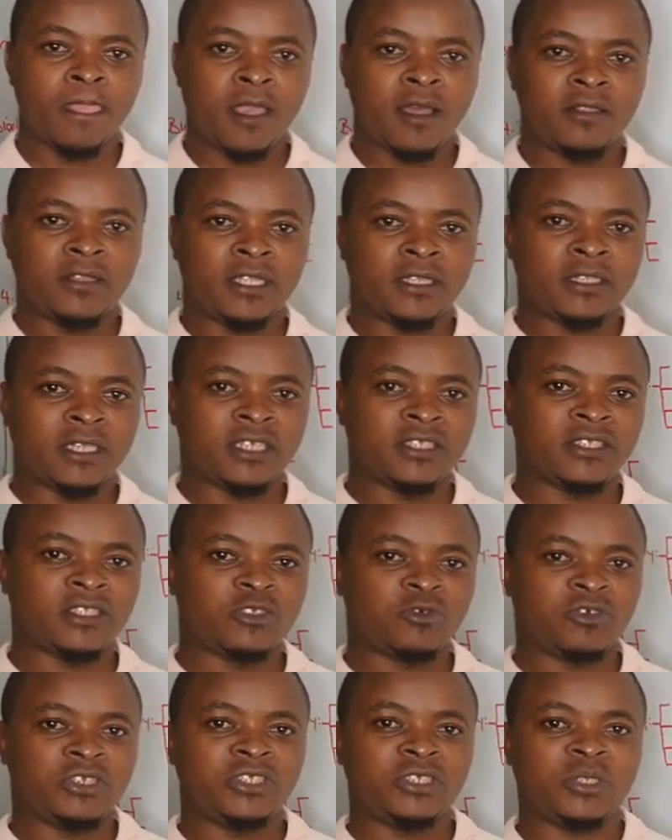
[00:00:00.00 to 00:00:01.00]
the
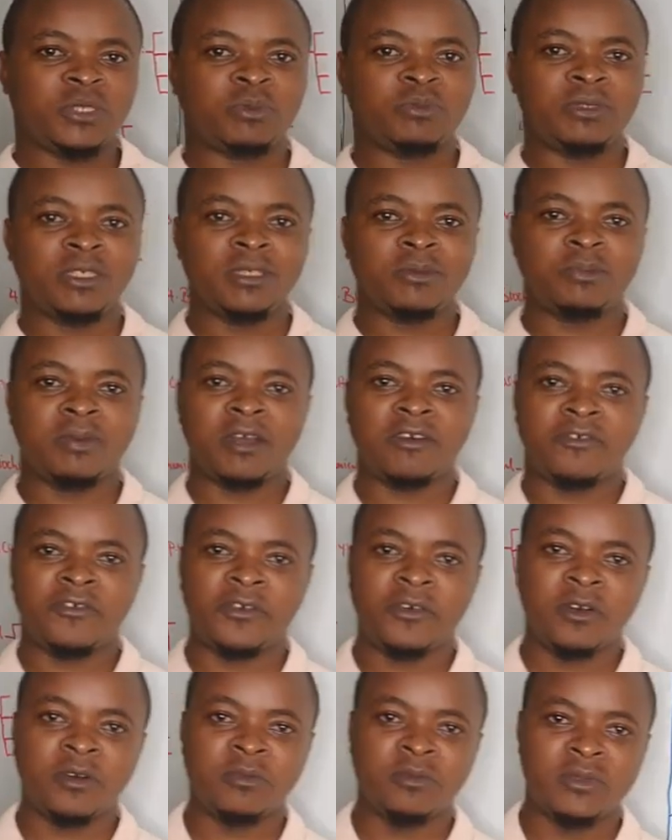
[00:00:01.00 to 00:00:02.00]
test which is being
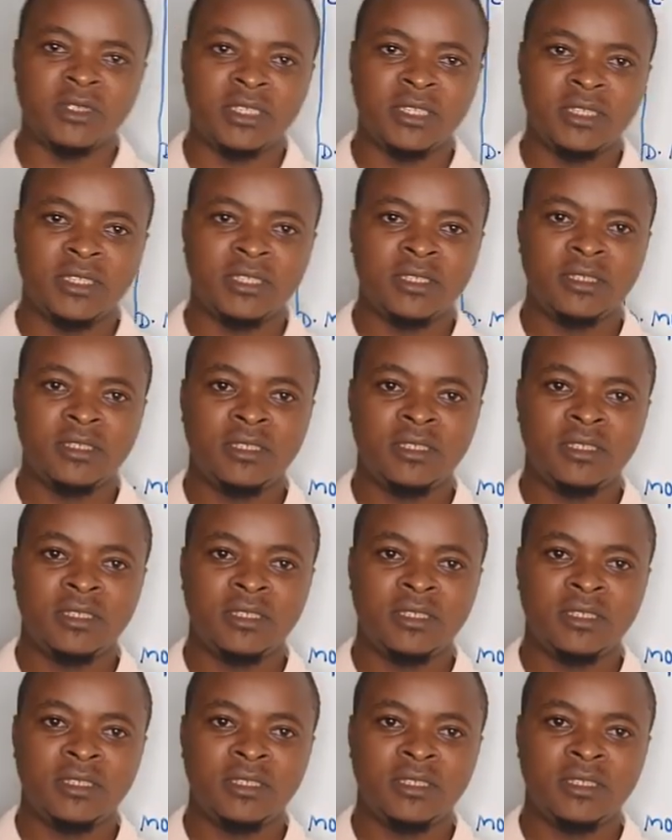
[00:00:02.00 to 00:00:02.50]
performed